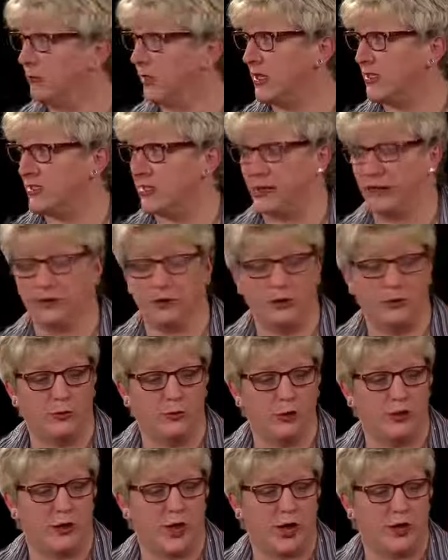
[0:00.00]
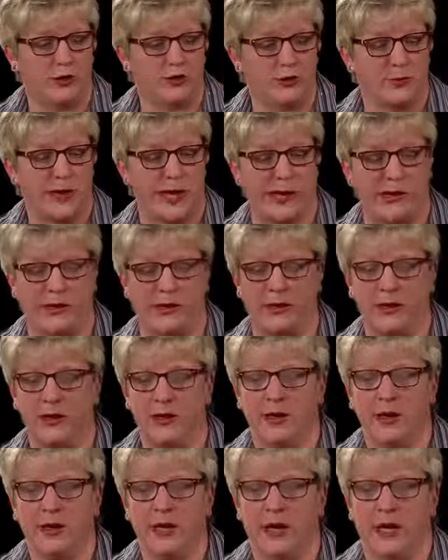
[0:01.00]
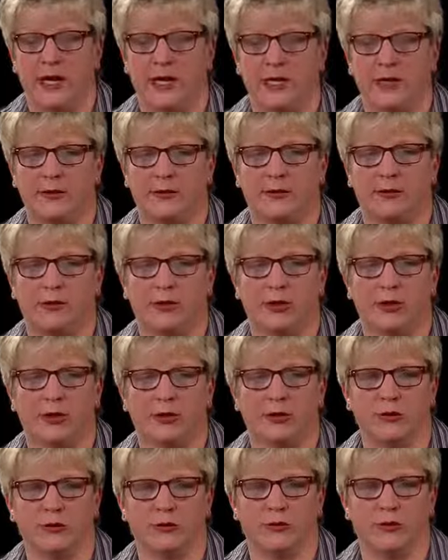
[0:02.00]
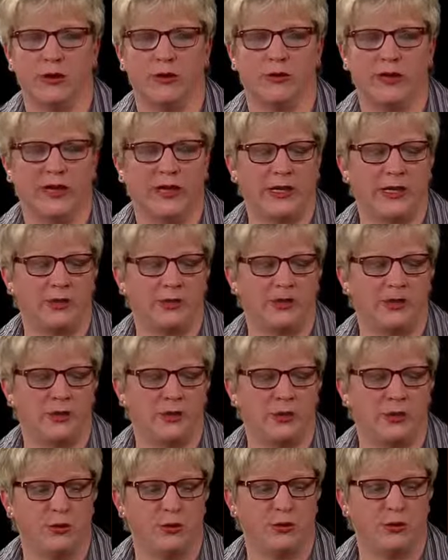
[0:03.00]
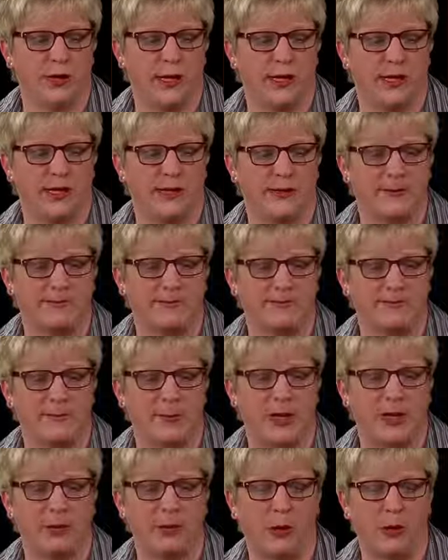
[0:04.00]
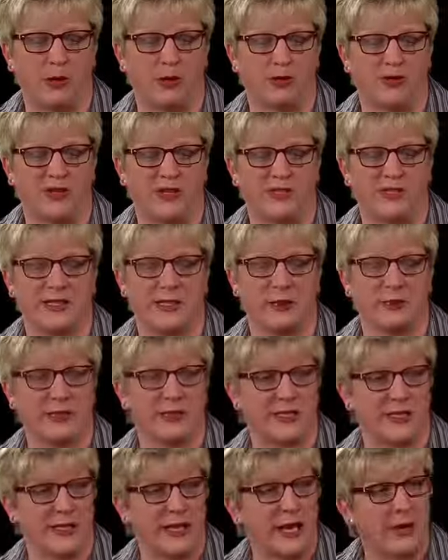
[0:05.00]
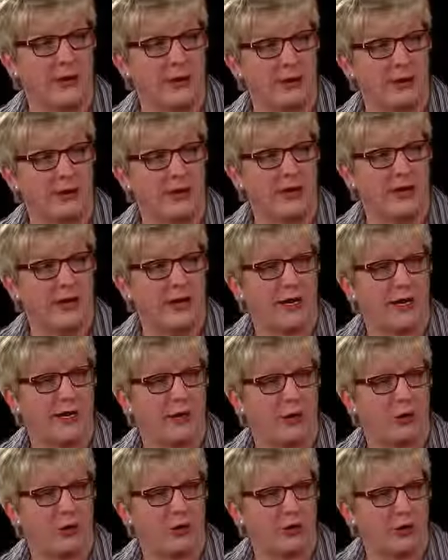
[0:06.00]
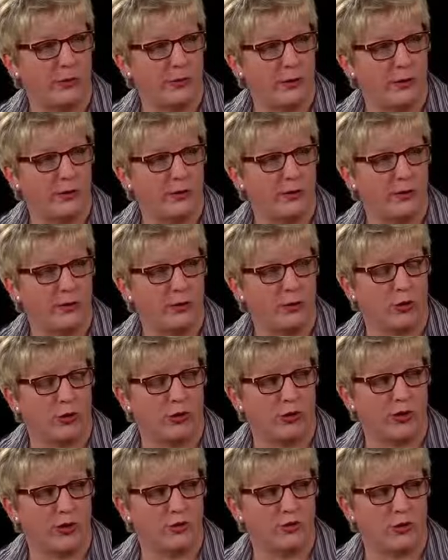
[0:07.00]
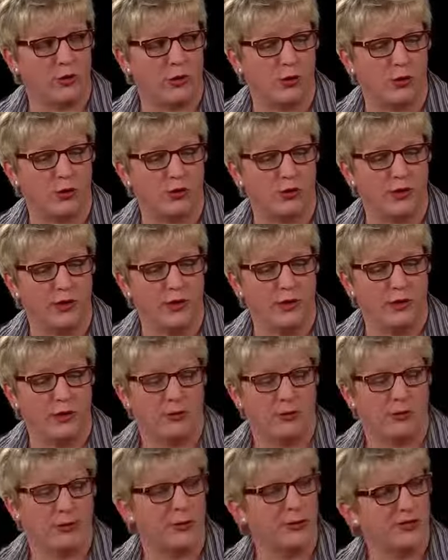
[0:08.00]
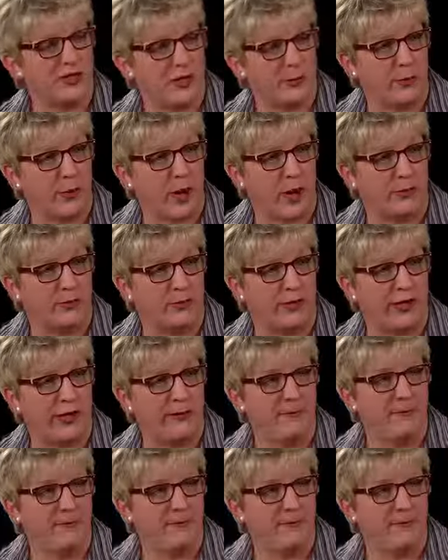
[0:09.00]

because mm -hmm. they have a little more knowledge about it. Uh, we're moving into uh, being part of this Erie Together mm -hmm. and our whole community working toward reducing poverty